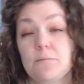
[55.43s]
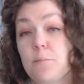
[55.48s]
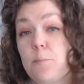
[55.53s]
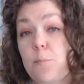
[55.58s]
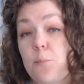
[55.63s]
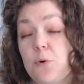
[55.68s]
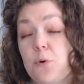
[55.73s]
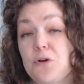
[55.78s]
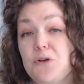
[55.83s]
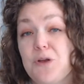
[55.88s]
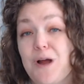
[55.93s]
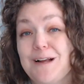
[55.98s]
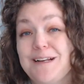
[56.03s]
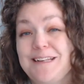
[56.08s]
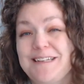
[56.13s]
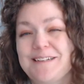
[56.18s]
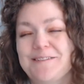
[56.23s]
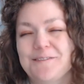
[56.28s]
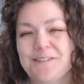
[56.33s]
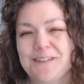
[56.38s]

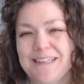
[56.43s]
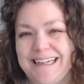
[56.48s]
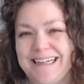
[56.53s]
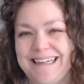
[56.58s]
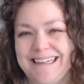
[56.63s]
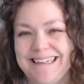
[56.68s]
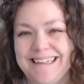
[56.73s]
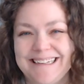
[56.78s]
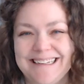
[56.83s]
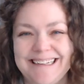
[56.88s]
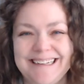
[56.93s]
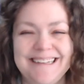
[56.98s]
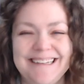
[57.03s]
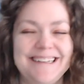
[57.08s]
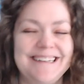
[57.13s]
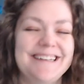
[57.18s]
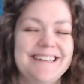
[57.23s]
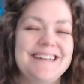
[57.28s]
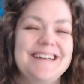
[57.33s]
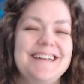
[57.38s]
productively.
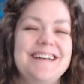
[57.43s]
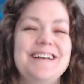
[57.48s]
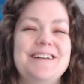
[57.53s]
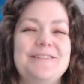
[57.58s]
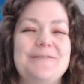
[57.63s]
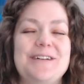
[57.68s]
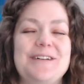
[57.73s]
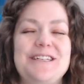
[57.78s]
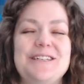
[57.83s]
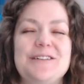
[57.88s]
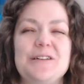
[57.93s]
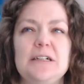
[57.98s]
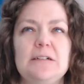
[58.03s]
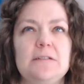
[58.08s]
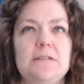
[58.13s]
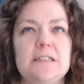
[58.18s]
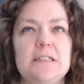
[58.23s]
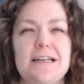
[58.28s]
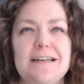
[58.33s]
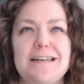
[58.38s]
Which is a little
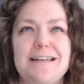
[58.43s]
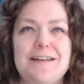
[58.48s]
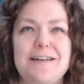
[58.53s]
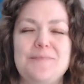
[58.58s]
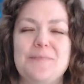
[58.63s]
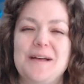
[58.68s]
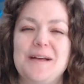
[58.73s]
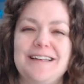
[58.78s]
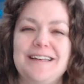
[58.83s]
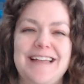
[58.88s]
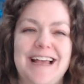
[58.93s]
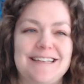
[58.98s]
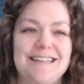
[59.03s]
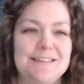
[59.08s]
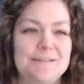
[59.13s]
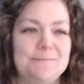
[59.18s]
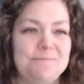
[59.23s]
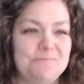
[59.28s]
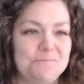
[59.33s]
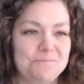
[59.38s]
redundant, but yes.
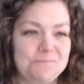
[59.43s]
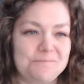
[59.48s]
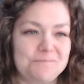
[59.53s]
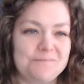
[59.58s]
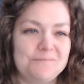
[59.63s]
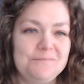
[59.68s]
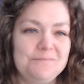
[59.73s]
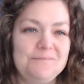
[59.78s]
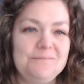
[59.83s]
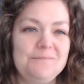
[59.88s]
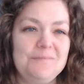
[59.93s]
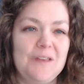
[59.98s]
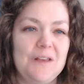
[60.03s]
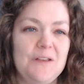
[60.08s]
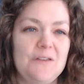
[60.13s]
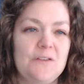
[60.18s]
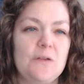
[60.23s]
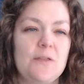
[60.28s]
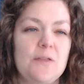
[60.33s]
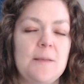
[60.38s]

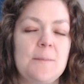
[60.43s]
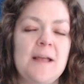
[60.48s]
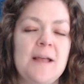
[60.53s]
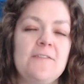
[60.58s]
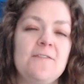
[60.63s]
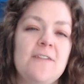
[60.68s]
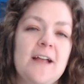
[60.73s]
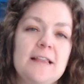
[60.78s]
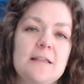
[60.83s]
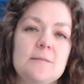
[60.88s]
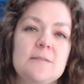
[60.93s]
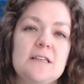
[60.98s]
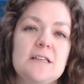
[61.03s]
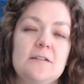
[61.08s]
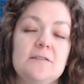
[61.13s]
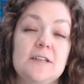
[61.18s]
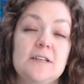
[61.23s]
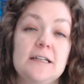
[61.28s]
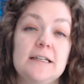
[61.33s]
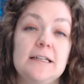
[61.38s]
So they might find themselves
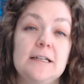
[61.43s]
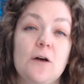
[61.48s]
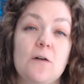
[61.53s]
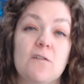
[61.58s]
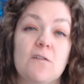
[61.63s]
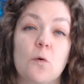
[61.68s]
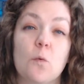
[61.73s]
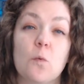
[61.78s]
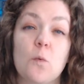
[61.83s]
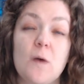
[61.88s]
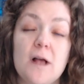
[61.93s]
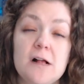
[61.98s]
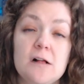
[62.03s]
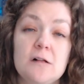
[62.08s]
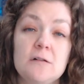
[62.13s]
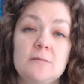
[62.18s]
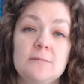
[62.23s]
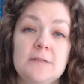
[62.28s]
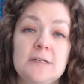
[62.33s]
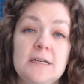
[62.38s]
a little
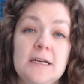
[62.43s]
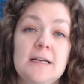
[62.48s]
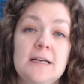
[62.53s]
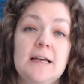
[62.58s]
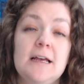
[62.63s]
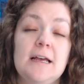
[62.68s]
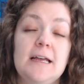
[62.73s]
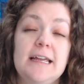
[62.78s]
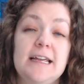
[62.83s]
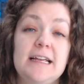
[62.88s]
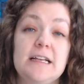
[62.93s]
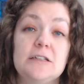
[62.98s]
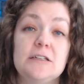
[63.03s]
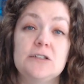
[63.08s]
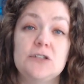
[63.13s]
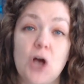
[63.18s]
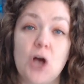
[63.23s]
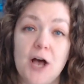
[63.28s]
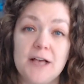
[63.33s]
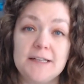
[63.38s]
overwhelmed,
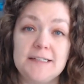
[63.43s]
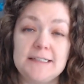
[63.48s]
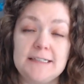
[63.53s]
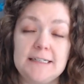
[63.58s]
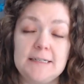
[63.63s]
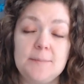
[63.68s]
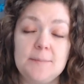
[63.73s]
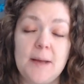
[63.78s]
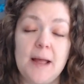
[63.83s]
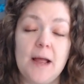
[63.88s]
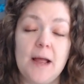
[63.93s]
exhausted by